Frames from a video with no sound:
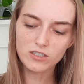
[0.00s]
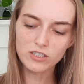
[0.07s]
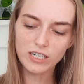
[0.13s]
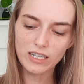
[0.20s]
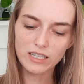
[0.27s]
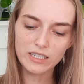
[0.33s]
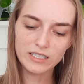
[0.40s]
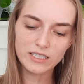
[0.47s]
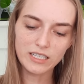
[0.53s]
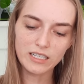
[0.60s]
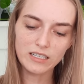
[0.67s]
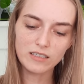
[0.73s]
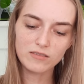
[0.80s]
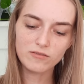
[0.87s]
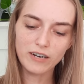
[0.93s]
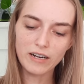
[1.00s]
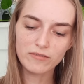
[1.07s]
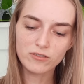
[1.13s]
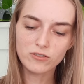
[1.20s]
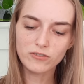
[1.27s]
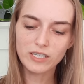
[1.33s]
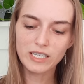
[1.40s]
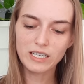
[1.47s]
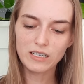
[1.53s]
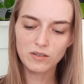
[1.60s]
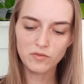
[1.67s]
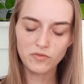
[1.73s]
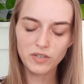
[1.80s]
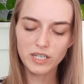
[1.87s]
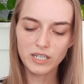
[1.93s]
jealousy, rivalry,
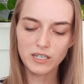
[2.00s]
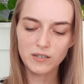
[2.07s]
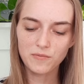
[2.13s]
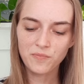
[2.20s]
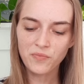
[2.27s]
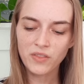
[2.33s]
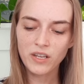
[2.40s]
and fear.